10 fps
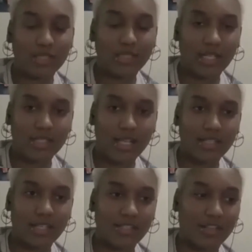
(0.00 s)
and that's
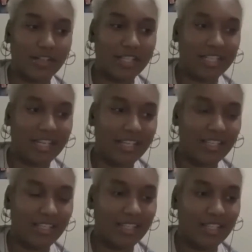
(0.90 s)
not necessarily
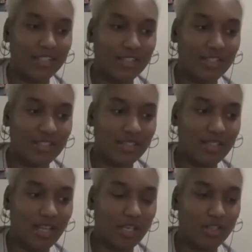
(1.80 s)

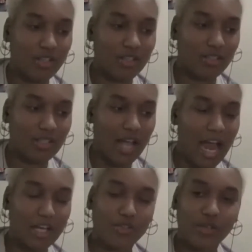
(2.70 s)
like
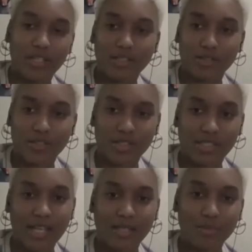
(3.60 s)
accurate or
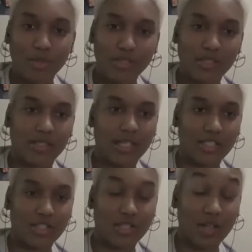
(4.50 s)
sustainable, because then
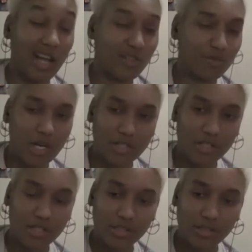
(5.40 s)
it's just a lot of
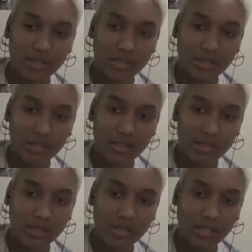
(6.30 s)
pressure,
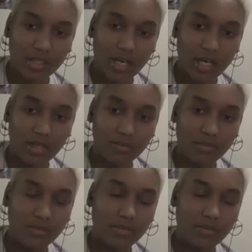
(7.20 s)
and